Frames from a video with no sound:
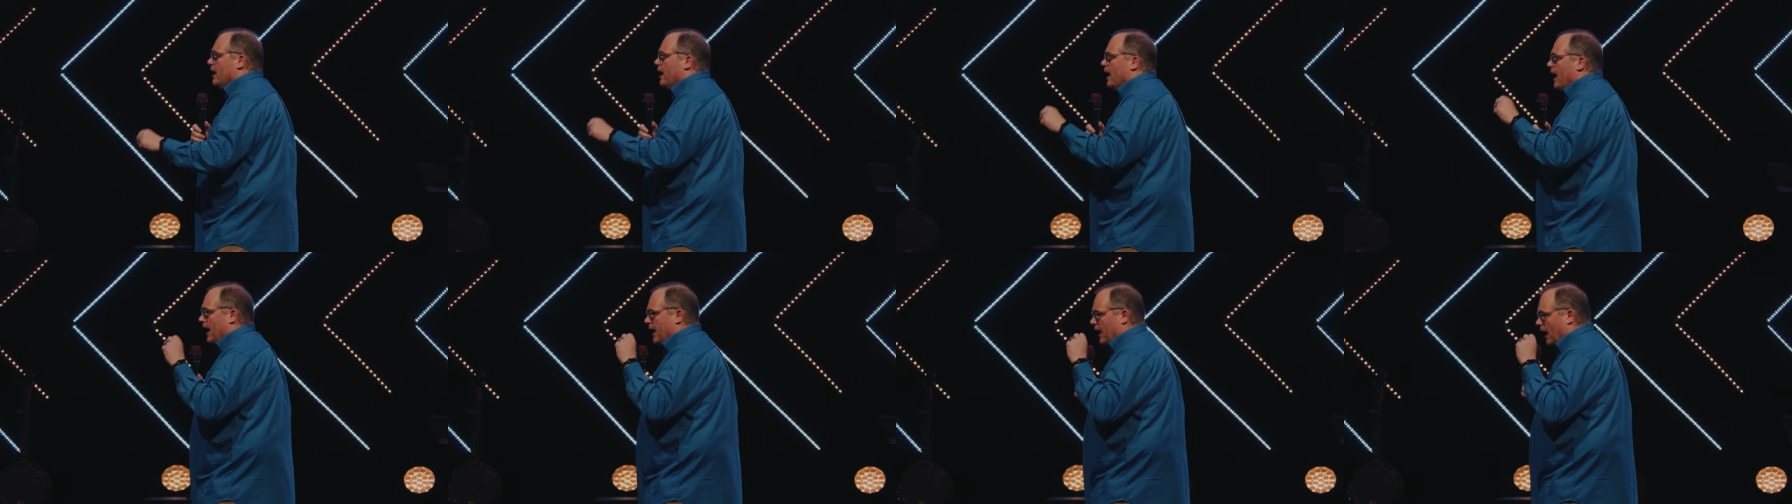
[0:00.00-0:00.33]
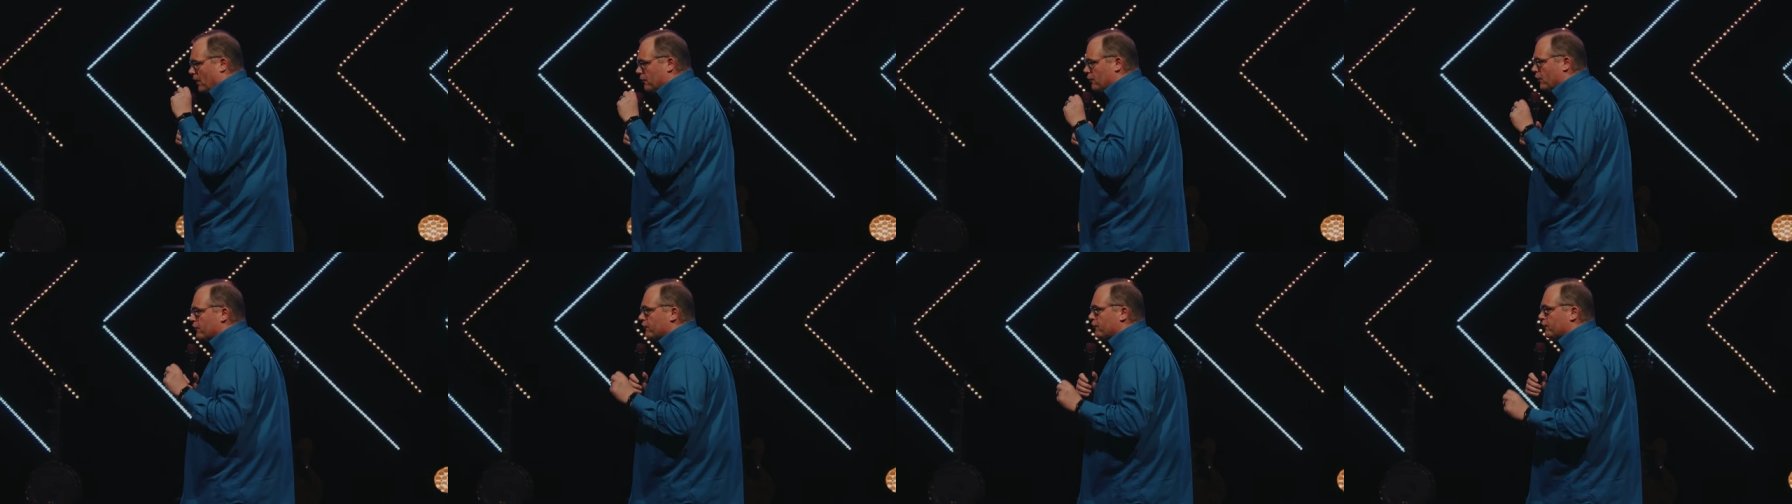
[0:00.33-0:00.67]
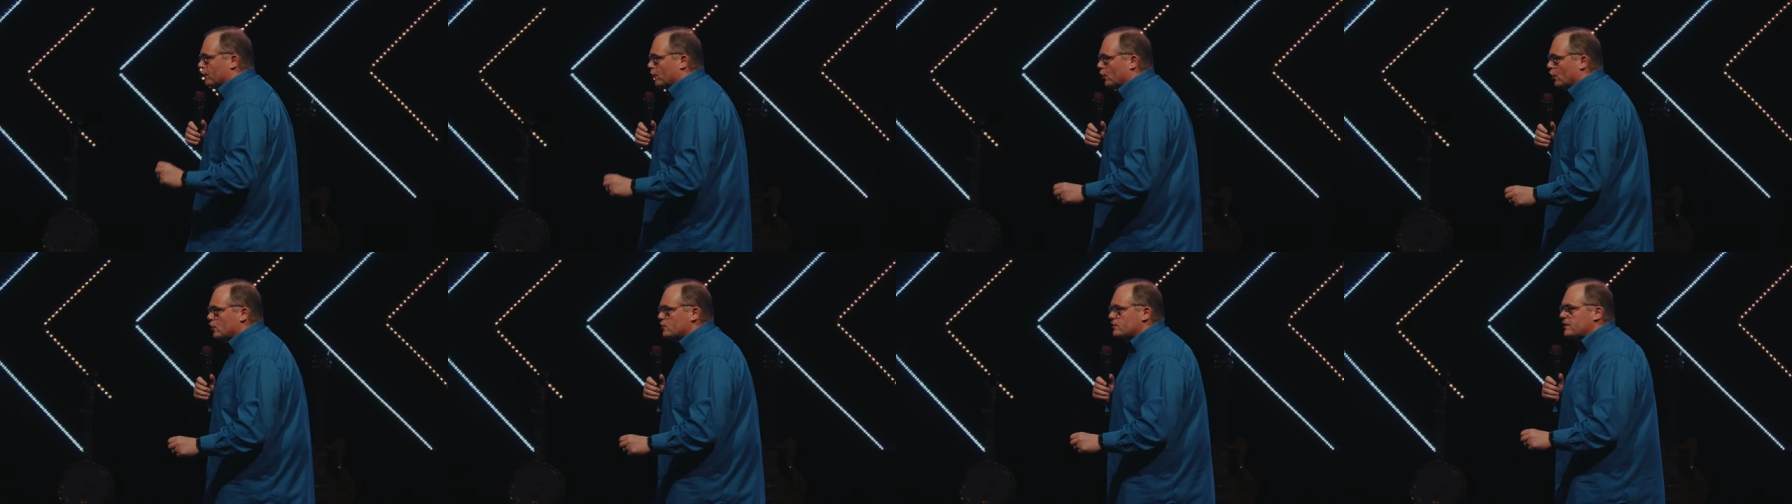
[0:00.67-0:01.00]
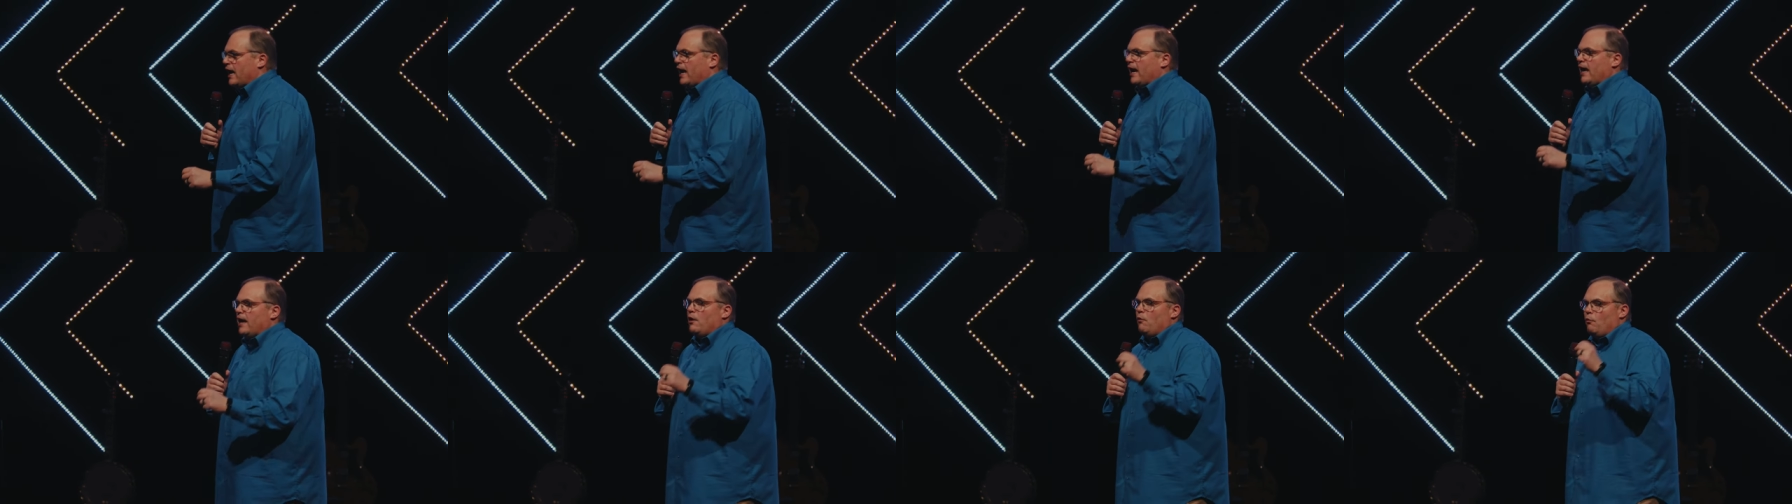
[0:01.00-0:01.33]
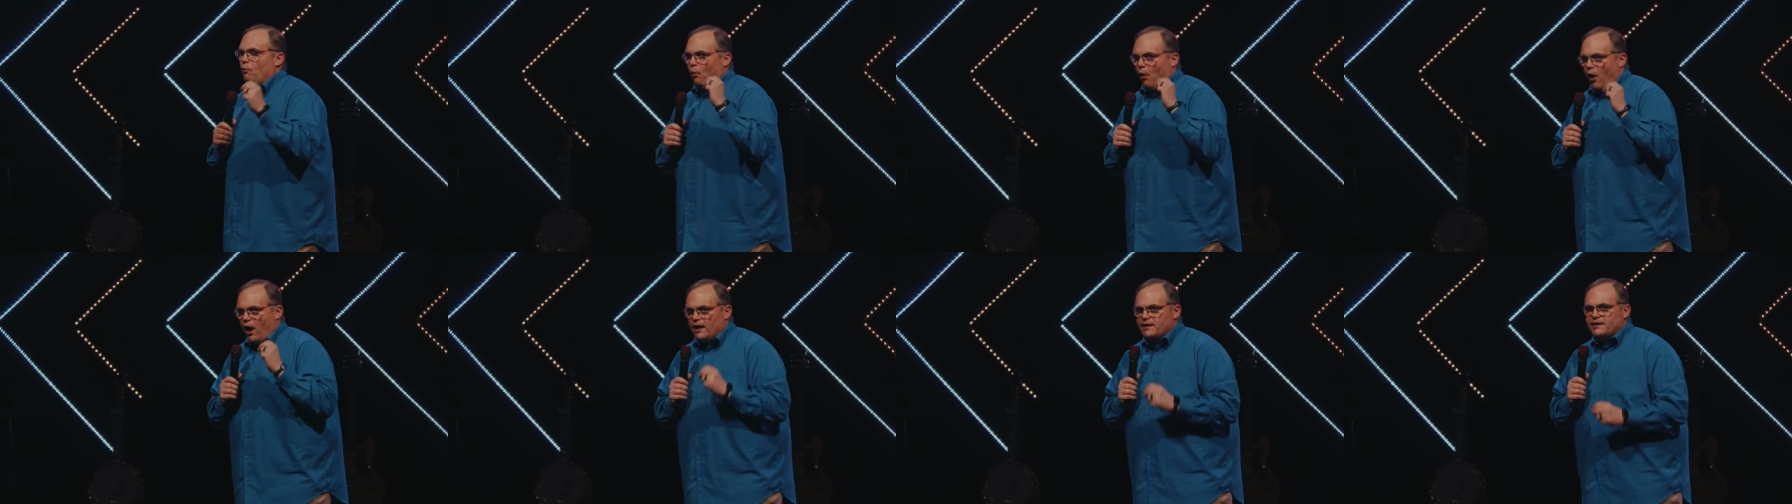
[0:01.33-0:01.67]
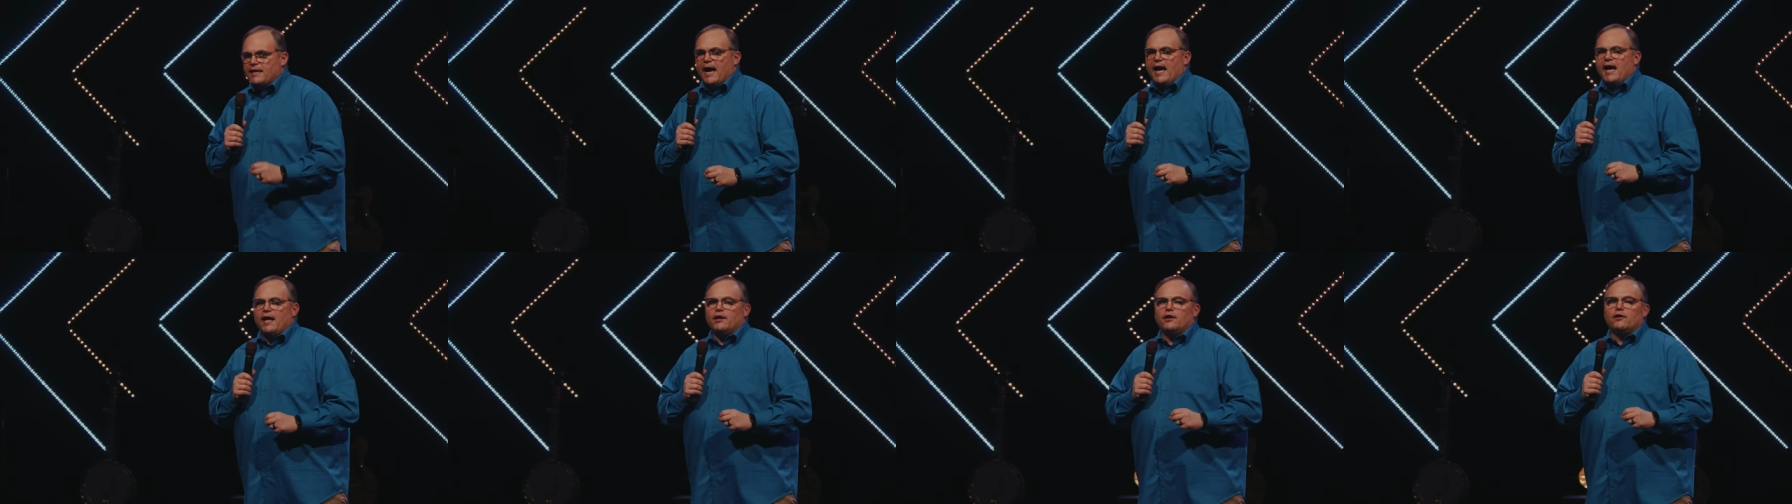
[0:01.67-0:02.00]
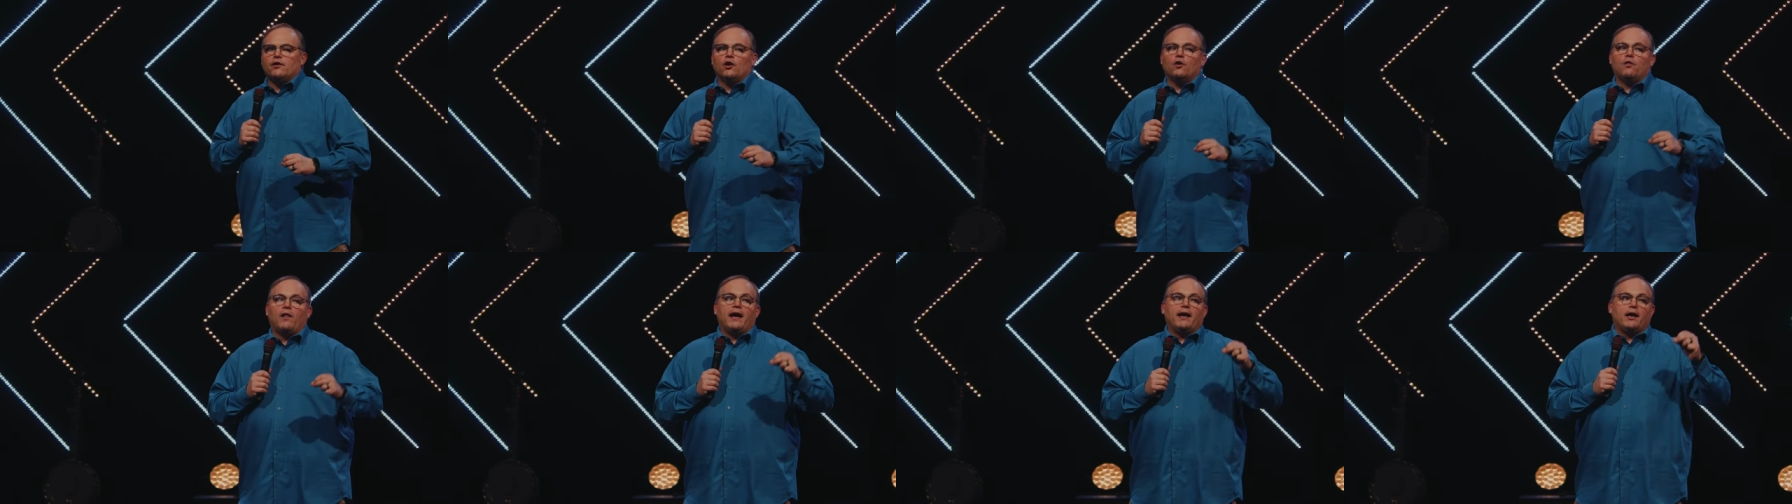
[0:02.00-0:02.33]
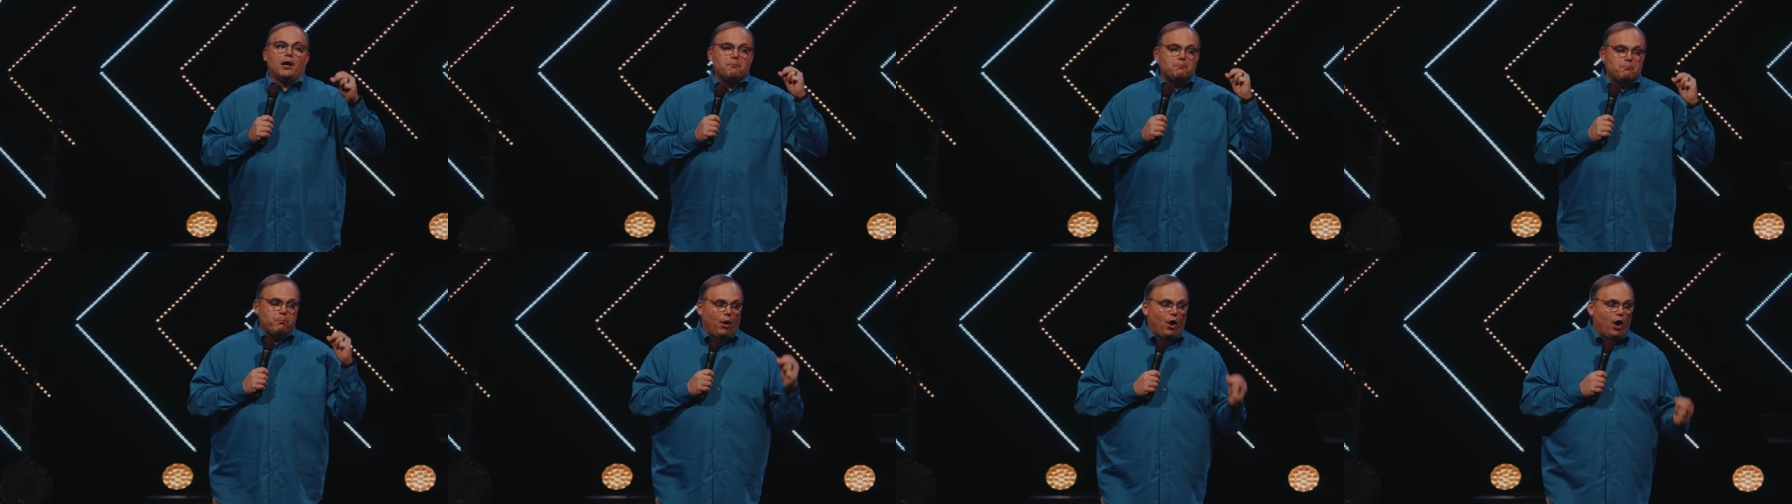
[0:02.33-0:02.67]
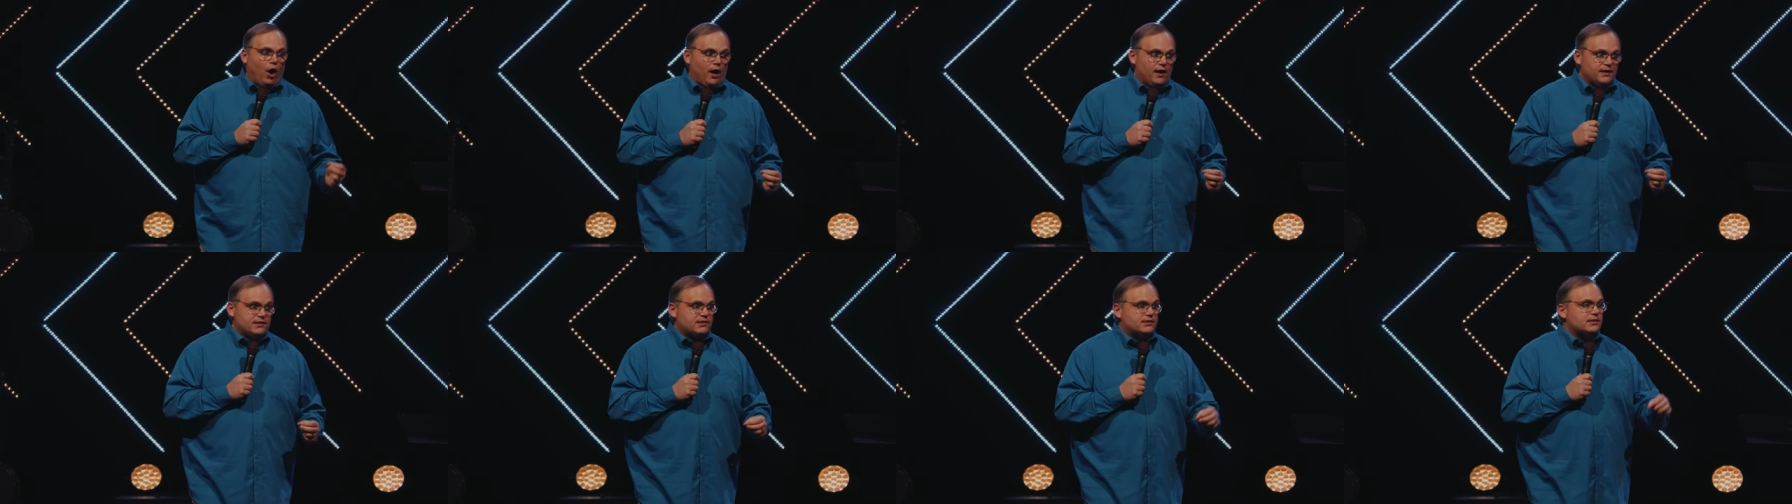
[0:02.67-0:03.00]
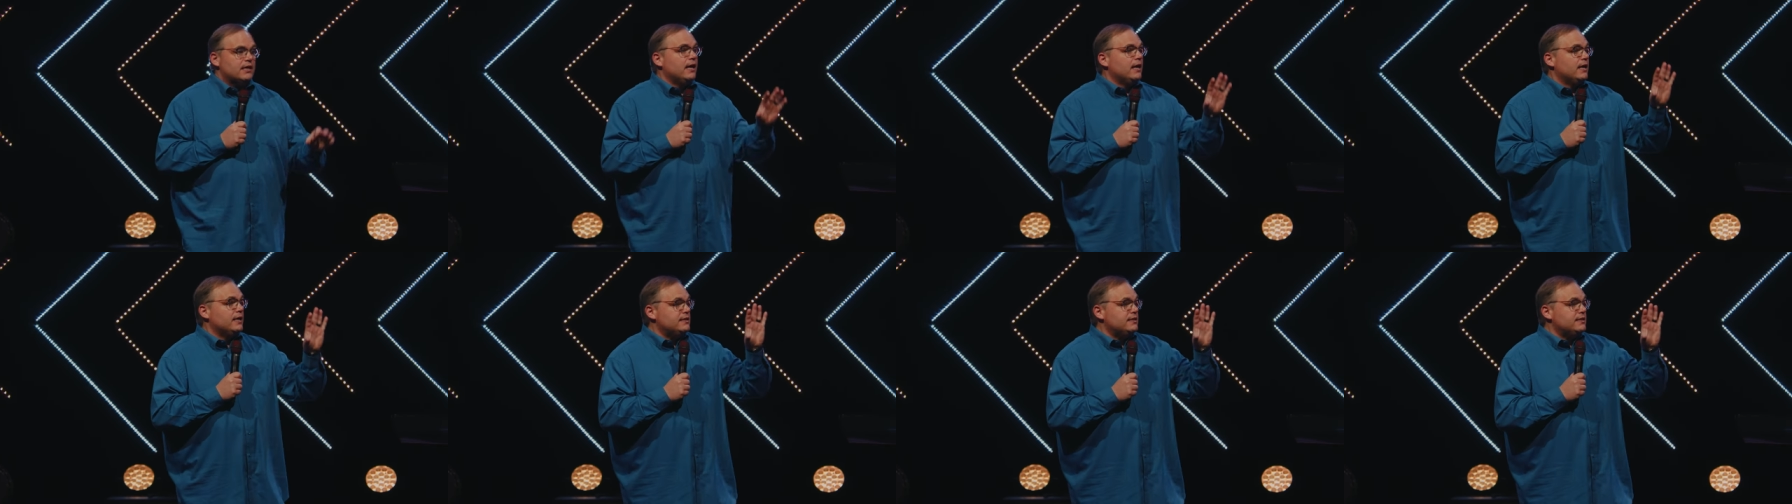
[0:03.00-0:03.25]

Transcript: and on the third day walked out of there like a boss?